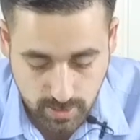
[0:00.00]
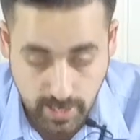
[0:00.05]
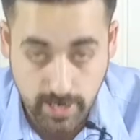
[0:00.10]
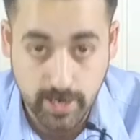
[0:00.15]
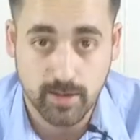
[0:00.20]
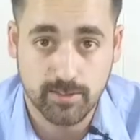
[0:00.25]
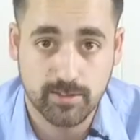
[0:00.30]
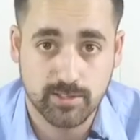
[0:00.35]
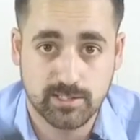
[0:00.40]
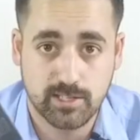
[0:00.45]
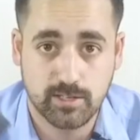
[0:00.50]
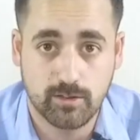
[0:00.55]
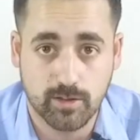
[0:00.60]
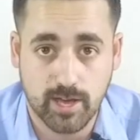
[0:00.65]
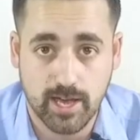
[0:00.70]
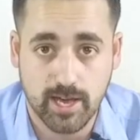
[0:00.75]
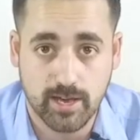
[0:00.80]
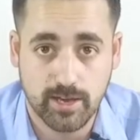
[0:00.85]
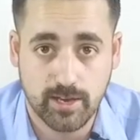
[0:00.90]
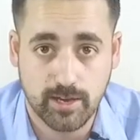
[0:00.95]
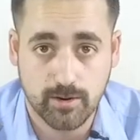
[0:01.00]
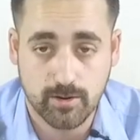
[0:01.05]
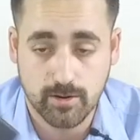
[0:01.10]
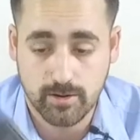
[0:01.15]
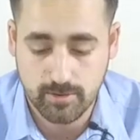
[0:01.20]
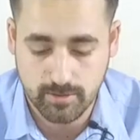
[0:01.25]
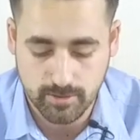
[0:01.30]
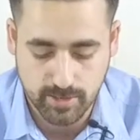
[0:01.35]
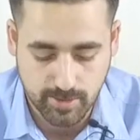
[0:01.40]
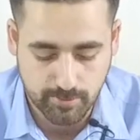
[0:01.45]
I got this little guy
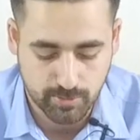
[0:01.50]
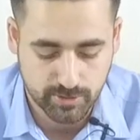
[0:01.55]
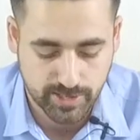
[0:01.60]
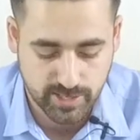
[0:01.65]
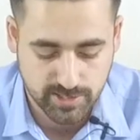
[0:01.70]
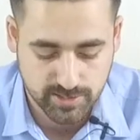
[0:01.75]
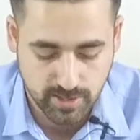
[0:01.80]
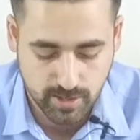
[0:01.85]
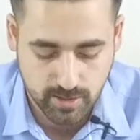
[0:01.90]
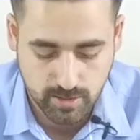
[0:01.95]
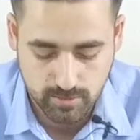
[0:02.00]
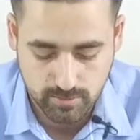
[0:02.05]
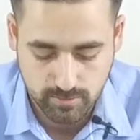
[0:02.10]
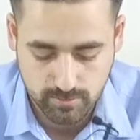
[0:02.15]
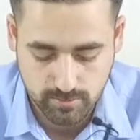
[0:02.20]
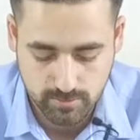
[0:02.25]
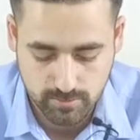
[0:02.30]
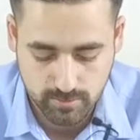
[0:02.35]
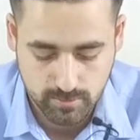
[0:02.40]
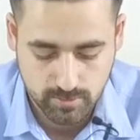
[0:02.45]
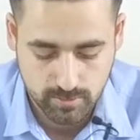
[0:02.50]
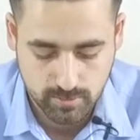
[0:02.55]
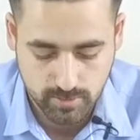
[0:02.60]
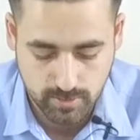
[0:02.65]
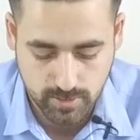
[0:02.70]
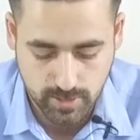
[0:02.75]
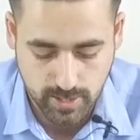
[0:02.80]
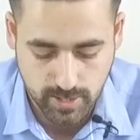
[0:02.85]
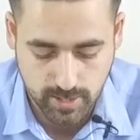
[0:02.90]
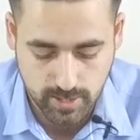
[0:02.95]
here a couple days ago
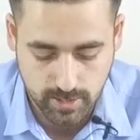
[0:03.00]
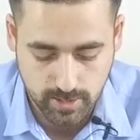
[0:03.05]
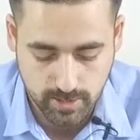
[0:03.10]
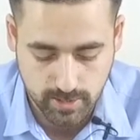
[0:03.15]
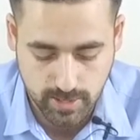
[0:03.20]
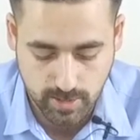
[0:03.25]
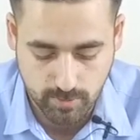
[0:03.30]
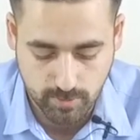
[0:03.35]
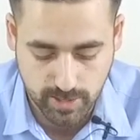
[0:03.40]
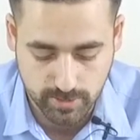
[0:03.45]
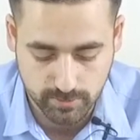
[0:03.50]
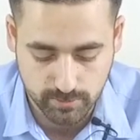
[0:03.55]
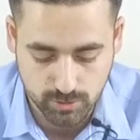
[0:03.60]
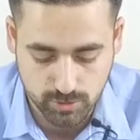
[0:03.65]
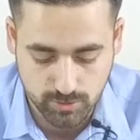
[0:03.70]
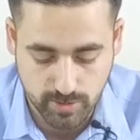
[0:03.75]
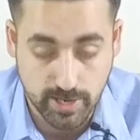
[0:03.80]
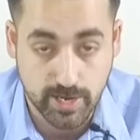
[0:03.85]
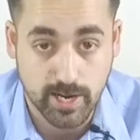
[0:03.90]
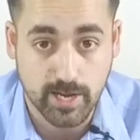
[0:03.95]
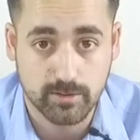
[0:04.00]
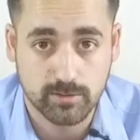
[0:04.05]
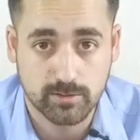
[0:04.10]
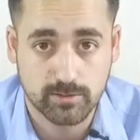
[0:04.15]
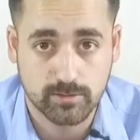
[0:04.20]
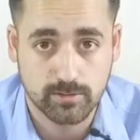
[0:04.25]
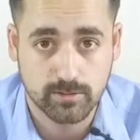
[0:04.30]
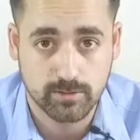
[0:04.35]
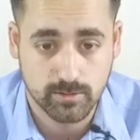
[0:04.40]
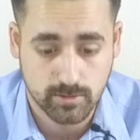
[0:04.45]
and uh, I went out to try it
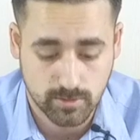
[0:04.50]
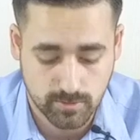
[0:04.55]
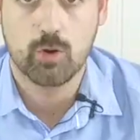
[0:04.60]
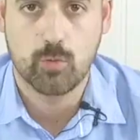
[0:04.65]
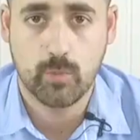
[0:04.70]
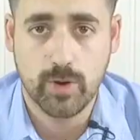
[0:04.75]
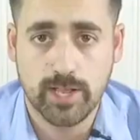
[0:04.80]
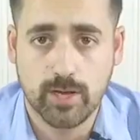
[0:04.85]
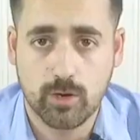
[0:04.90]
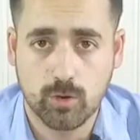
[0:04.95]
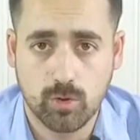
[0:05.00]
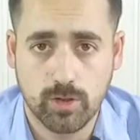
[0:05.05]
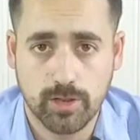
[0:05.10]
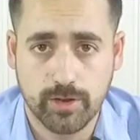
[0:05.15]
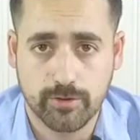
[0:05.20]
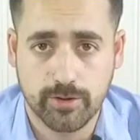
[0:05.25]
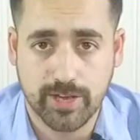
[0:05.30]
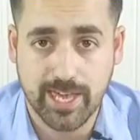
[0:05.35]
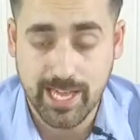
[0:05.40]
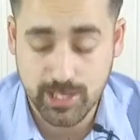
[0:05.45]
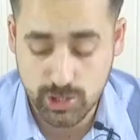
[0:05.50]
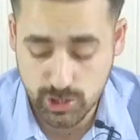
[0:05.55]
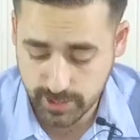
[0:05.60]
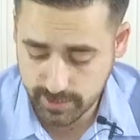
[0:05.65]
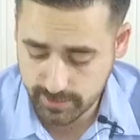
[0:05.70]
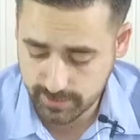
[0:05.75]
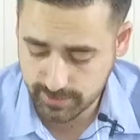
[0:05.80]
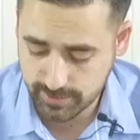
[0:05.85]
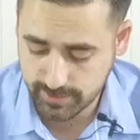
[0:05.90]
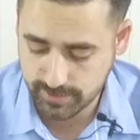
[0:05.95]
out. Really cool little
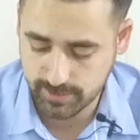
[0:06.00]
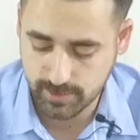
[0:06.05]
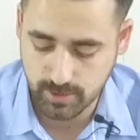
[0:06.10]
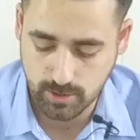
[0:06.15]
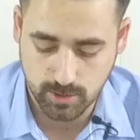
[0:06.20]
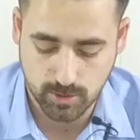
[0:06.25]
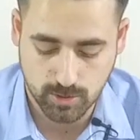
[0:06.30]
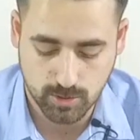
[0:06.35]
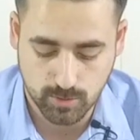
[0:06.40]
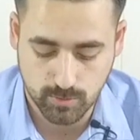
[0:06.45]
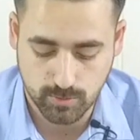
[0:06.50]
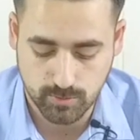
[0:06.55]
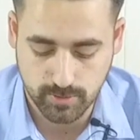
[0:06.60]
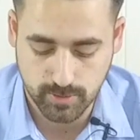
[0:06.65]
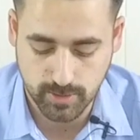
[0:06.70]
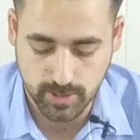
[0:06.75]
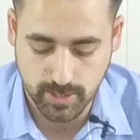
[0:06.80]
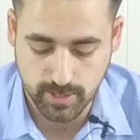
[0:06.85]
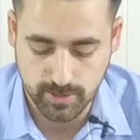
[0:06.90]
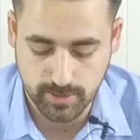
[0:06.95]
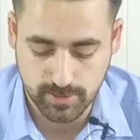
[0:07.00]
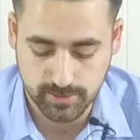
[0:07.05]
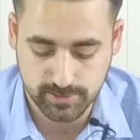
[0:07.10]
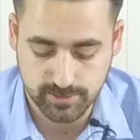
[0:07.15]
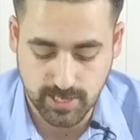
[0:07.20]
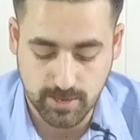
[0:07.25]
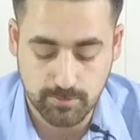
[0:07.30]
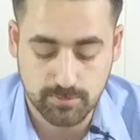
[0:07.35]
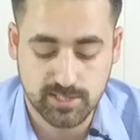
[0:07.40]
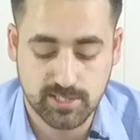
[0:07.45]
gadget. So uh,
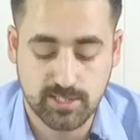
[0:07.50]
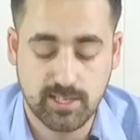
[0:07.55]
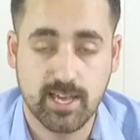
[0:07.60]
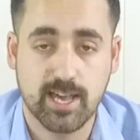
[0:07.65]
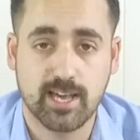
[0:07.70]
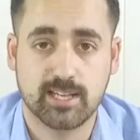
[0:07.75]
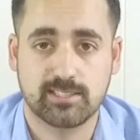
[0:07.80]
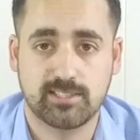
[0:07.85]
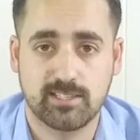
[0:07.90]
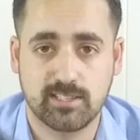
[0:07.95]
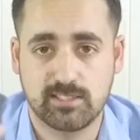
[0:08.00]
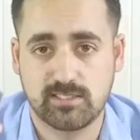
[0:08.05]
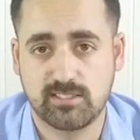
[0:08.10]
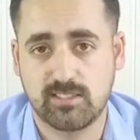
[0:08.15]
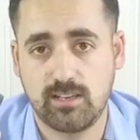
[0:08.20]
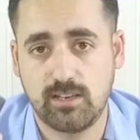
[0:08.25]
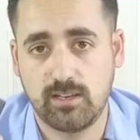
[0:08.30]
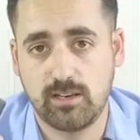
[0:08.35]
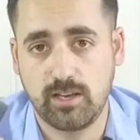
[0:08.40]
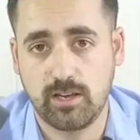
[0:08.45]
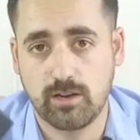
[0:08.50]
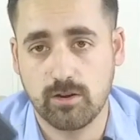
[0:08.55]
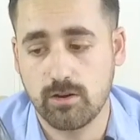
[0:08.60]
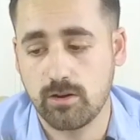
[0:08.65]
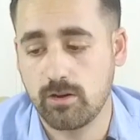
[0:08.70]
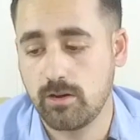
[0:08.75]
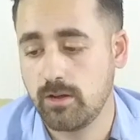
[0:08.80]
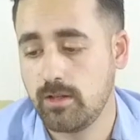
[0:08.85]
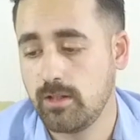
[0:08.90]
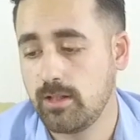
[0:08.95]
this MCEX16
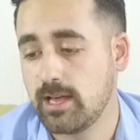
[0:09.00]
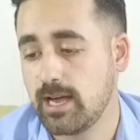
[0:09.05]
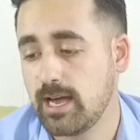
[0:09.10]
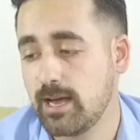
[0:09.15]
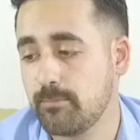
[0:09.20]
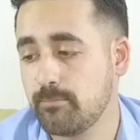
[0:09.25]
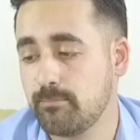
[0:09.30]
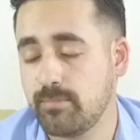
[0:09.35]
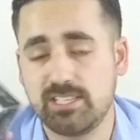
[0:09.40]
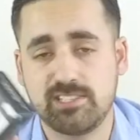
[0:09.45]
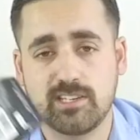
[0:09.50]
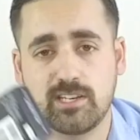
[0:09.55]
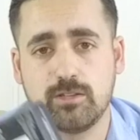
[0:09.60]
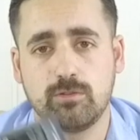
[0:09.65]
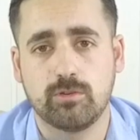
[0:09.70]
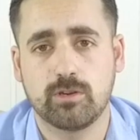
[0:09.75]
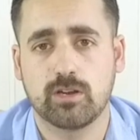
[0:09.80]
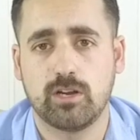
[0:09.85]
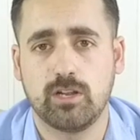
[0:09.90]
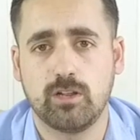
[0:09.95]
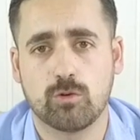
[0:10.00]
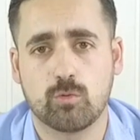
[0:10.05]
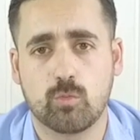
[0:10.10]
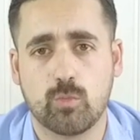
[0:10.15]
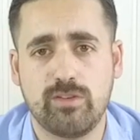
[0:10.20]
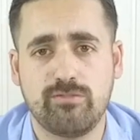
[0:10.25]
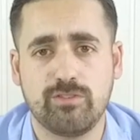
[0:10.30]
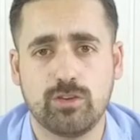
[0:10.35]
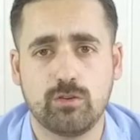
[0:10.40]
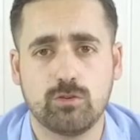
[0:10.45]
here, I'm basically doing a little
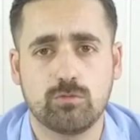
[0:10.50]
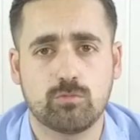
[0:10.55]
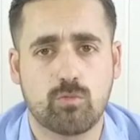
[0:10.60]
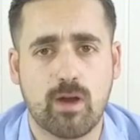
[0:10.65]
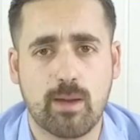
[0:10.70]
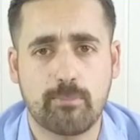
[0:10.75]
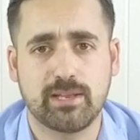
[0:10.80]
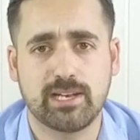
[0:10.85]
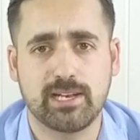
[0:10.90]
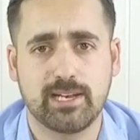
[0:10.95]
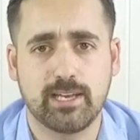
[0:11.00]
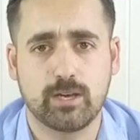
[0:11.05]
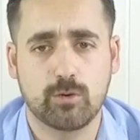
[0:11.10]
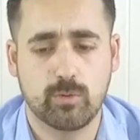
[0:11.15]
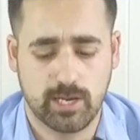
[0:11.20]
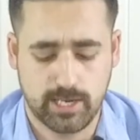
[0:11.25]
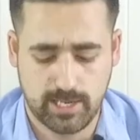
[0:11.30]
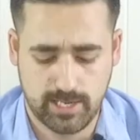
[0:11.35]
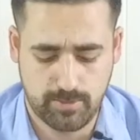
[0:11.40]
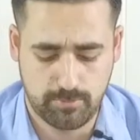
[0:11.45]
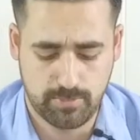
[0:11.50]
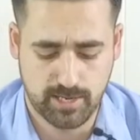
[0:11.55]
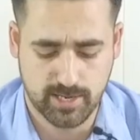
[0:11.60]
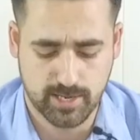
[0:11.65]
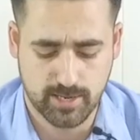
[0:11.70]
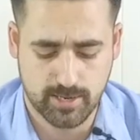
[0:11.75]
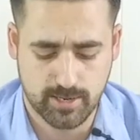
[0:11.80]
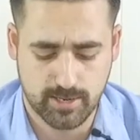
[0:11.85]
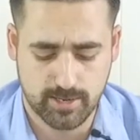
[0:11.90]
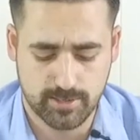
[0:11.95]
review rapidly, quickly,
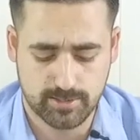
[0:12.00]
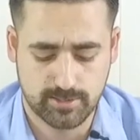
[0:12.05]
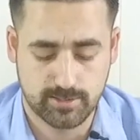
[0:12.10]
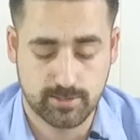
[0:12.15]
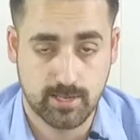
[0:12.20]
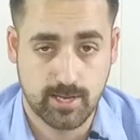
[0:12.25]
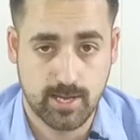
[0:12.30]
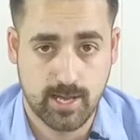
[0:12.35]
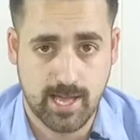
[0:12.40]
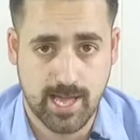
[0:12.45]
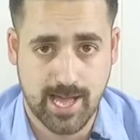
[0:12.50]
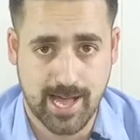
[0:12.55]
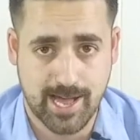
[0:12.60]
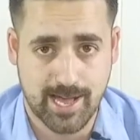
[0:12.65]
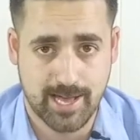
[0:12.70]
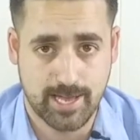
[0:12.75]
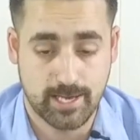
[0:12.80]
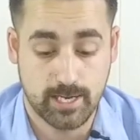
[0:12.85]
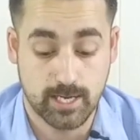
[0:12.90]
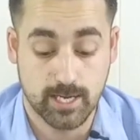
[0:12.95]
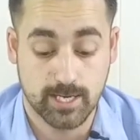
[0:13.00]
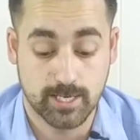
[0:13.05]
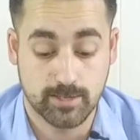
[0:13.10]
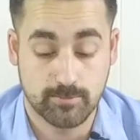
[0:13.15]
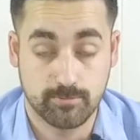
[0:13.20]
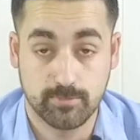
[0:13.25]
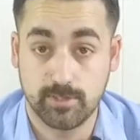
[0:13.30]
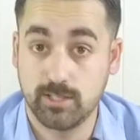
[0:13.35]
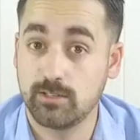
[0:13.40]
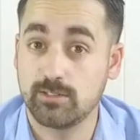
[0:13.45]
because I
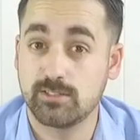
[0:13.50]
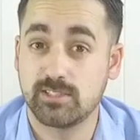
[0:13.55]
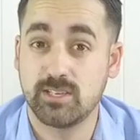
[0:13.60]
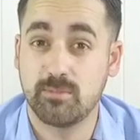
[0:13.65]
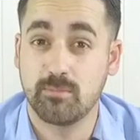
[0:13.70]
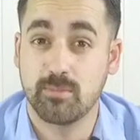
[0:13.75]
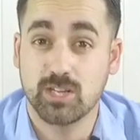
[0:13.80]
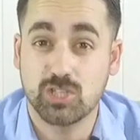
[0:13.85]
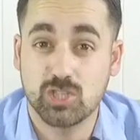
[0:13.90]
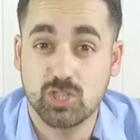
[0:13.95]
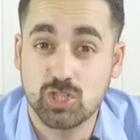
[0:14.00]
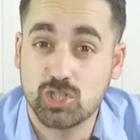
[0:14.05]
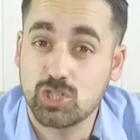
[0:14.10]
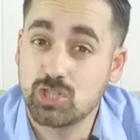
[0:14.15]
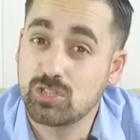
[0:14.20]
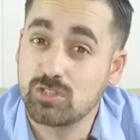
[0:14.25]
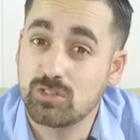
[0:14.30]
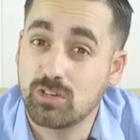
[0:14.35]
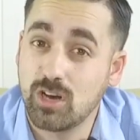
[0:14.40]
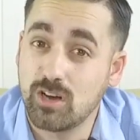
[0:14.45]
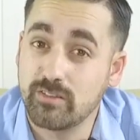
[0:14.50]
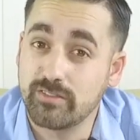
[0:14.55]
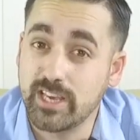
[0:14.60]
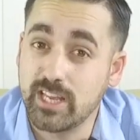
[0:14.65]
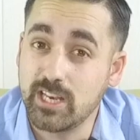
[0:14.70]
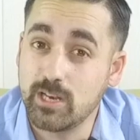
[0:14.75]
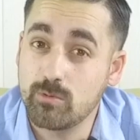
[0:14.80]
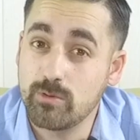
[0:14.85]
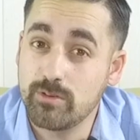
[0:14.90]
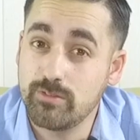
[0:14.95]
um, didn't see much of
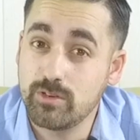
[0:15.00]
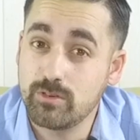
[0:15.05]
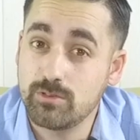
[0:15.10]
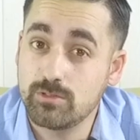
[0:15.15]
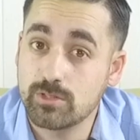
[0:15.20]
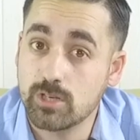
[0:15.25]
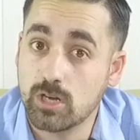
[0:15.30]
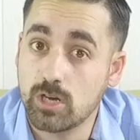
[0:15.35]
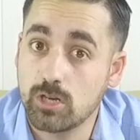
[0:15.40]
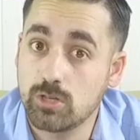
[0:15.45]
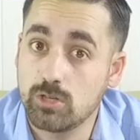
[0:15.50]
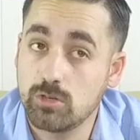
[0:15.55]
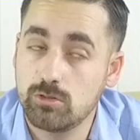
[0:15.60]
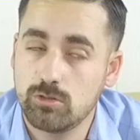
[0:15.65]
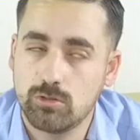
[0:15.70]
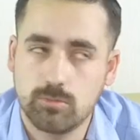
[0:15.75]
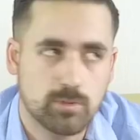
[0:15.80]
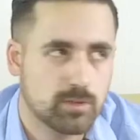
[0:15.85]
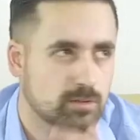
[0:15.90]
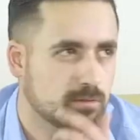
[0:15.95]
any reviews on YouTube.